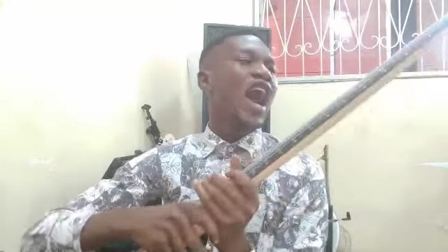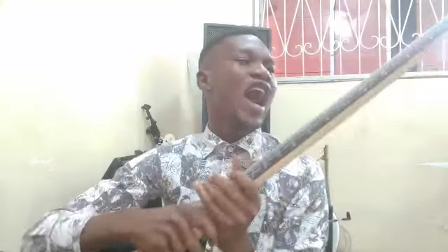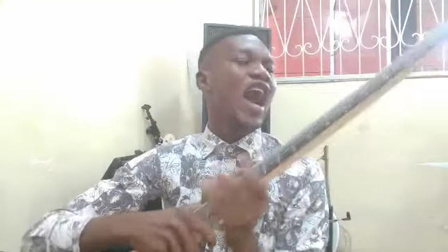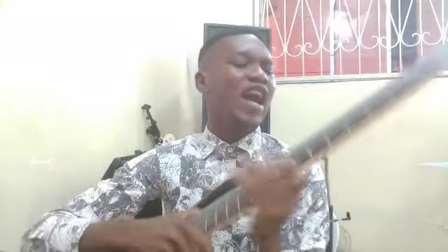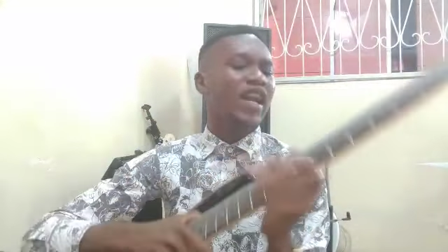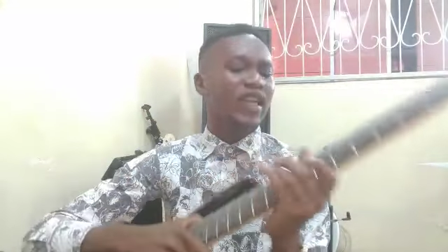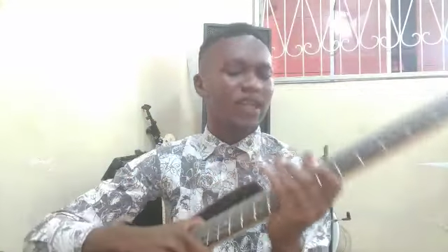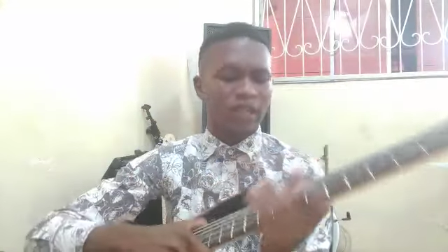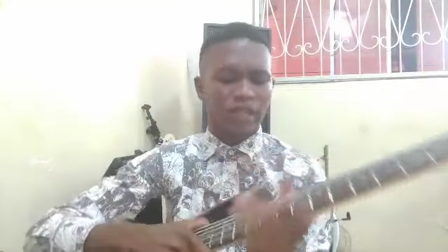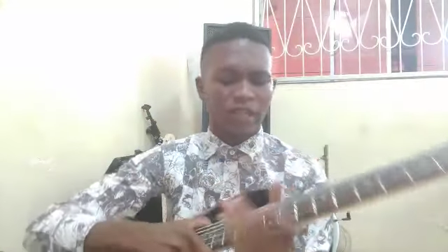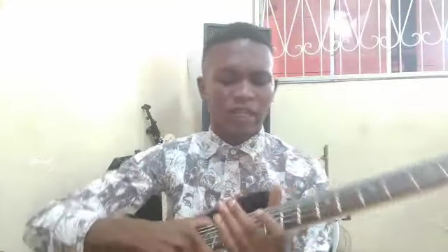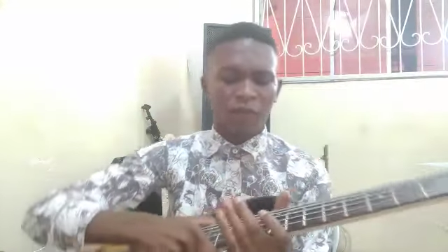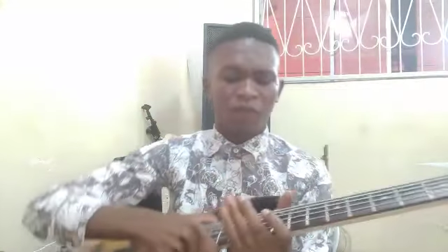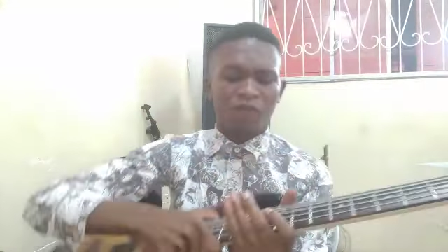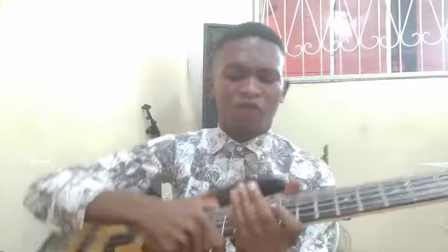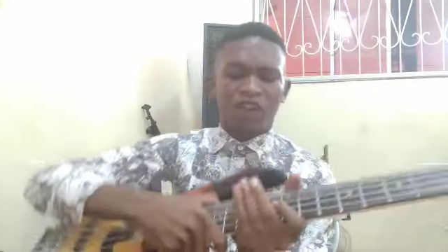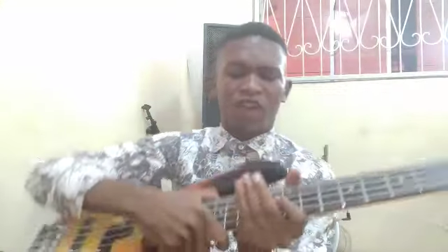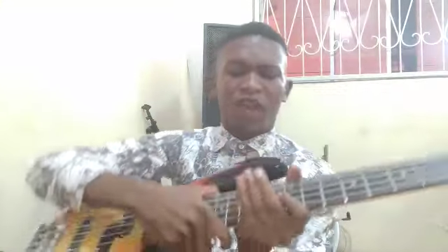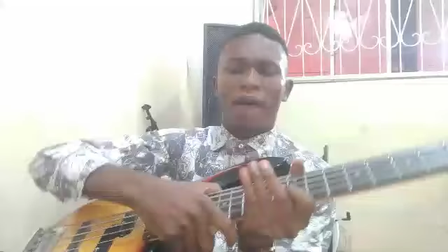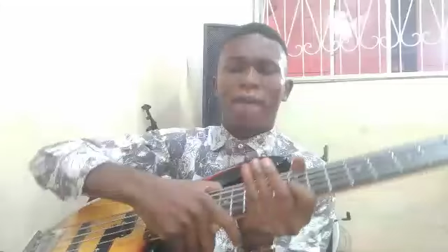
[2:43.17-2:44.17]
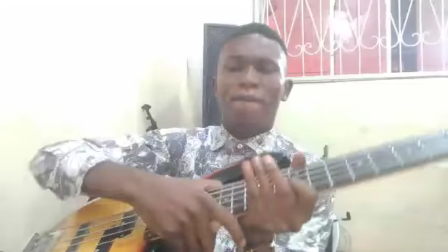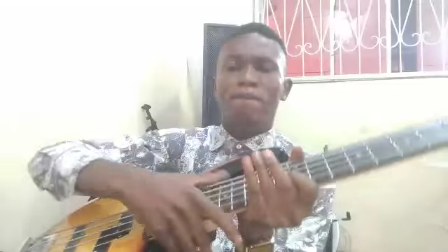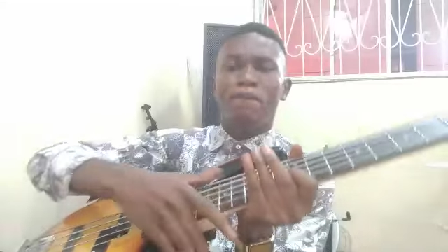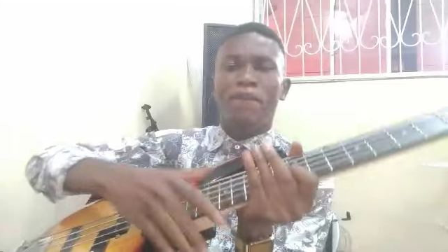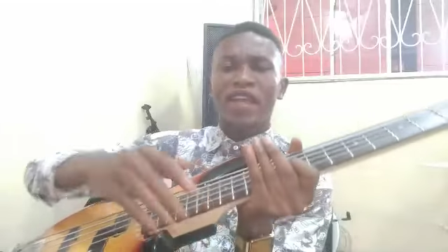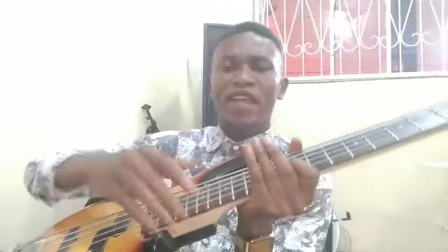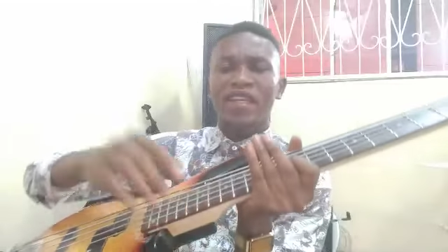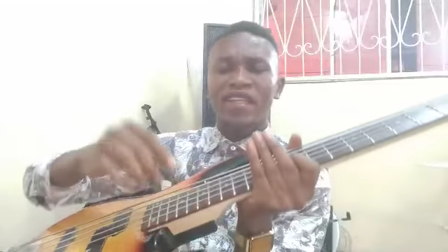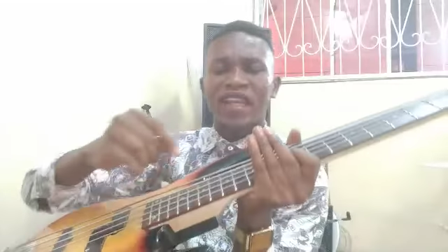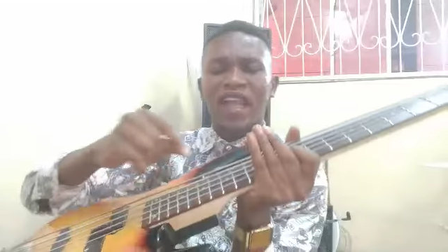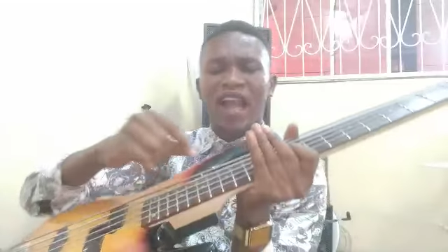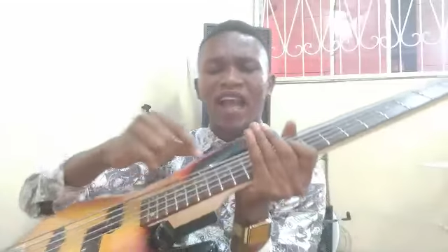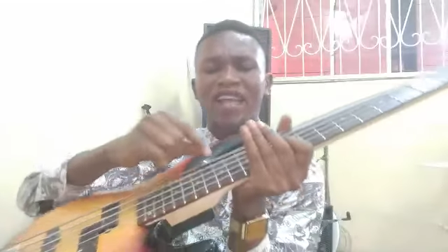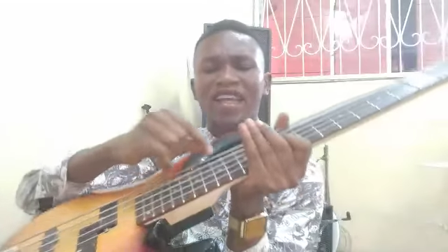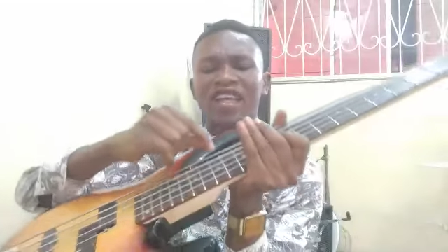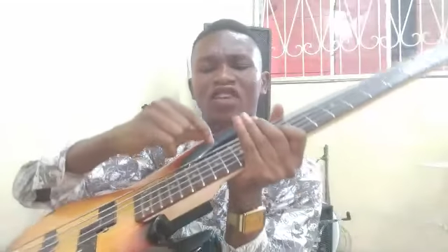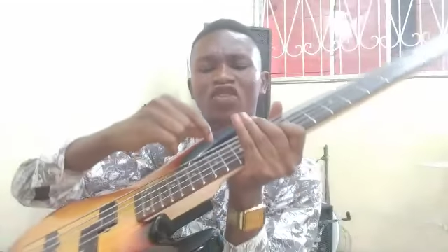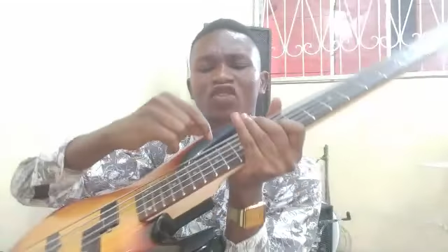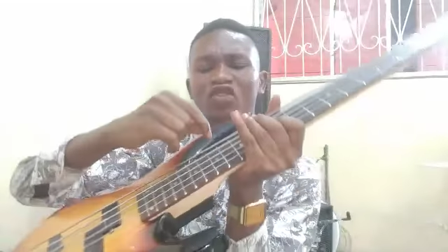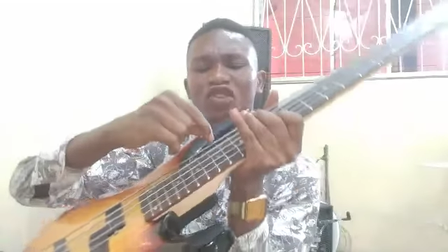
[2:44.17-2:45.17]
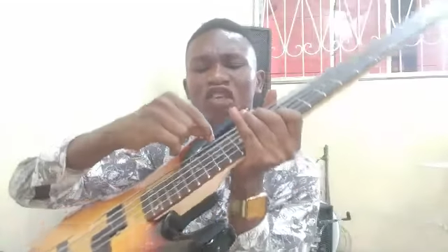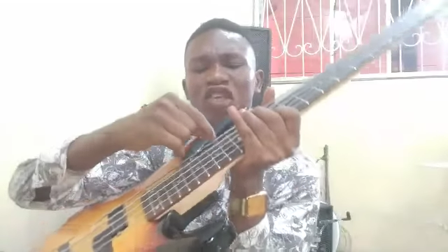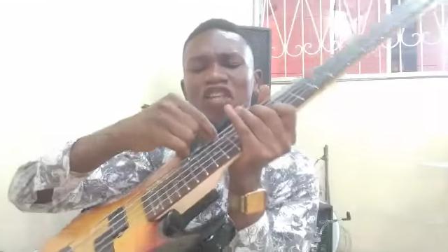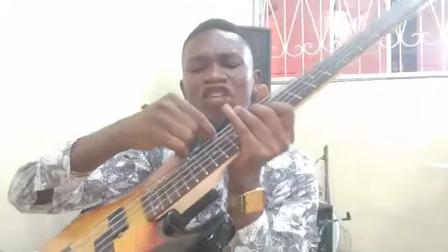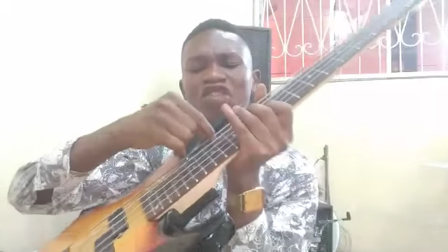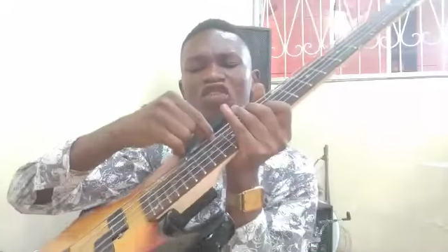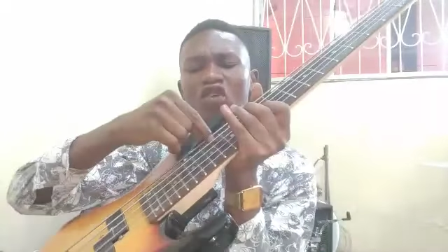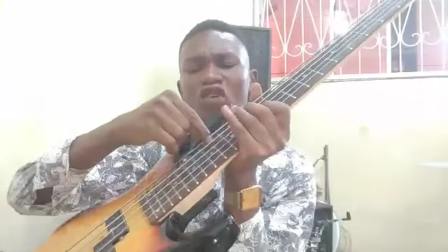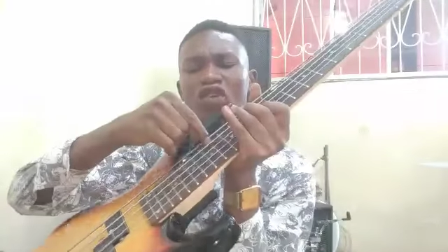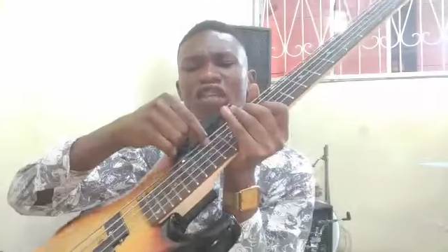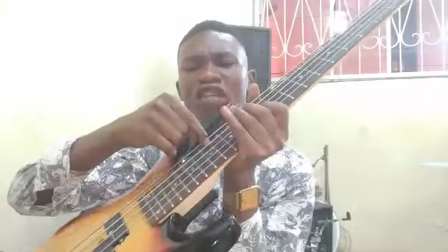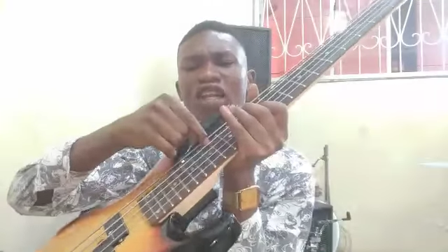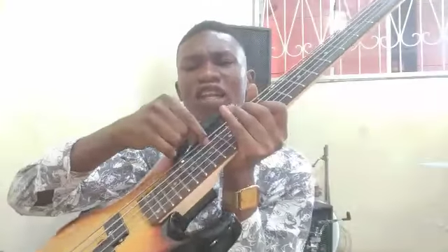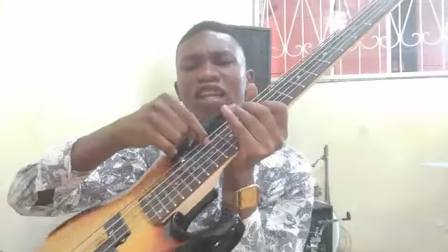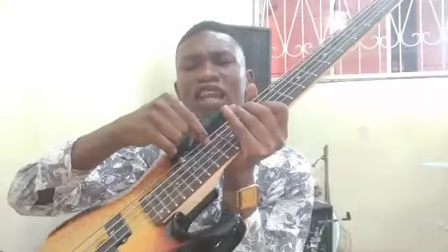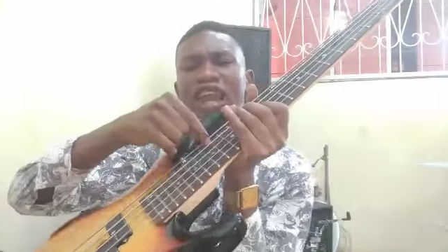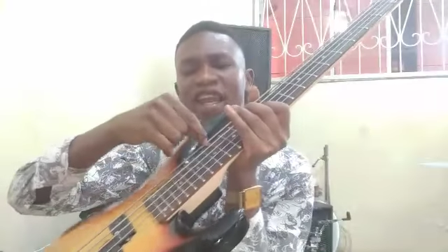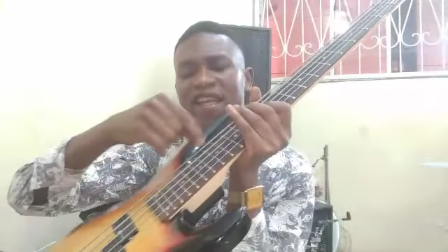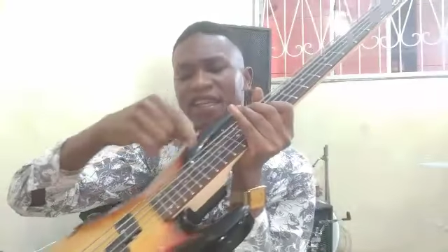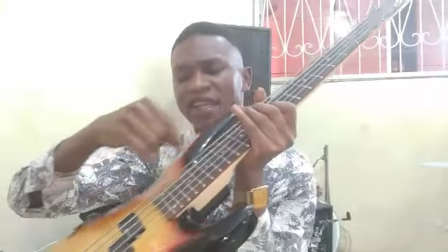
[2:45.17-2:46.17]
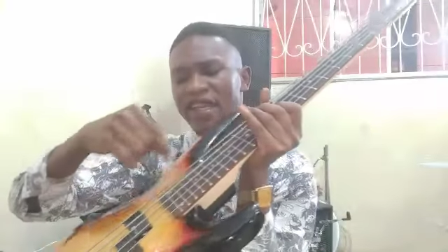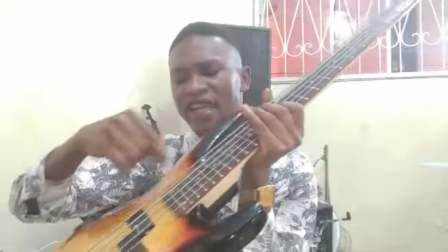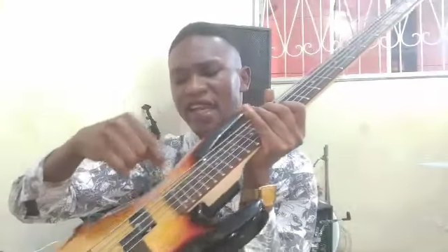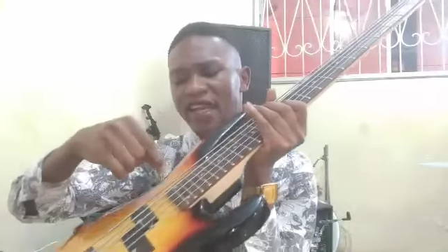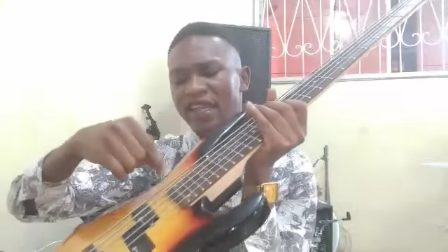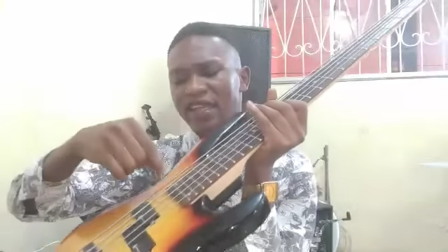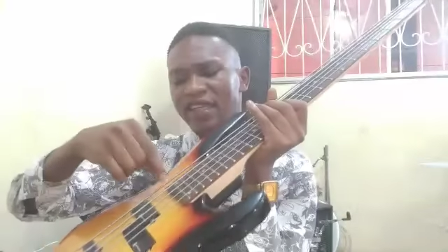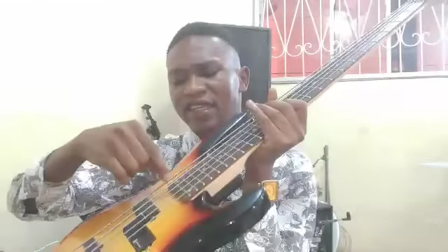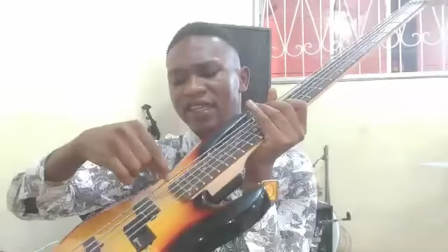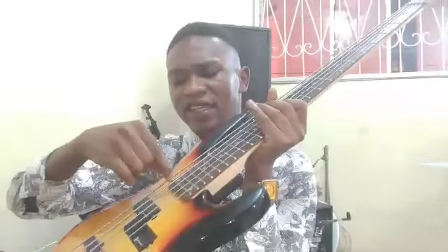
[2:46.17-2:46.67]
And basically, you see this dotted line here,